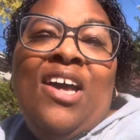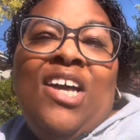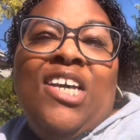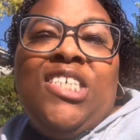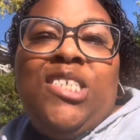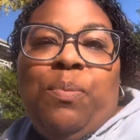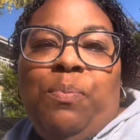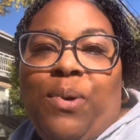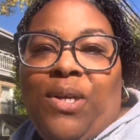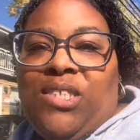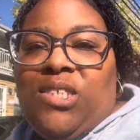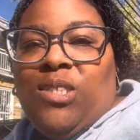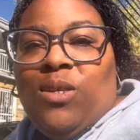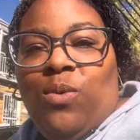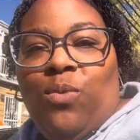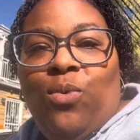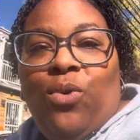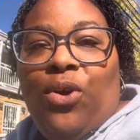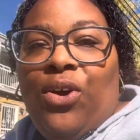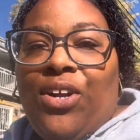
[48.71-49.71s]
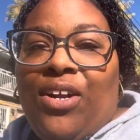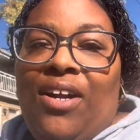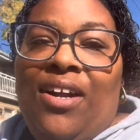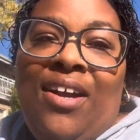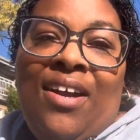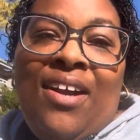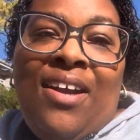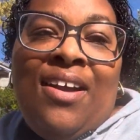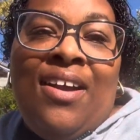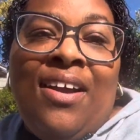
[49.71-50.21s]
spritz some water,
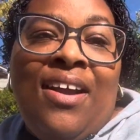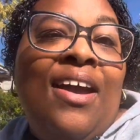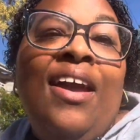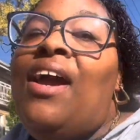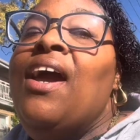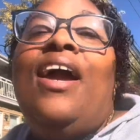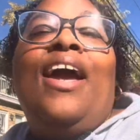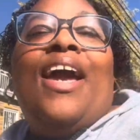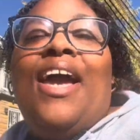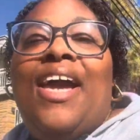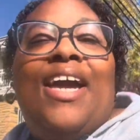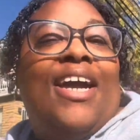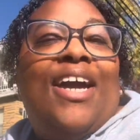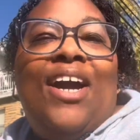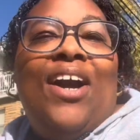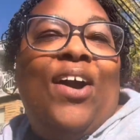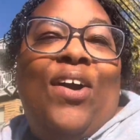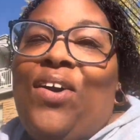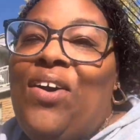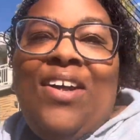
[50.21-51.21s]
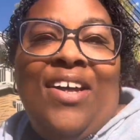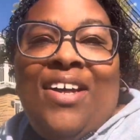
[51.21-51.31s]
and go.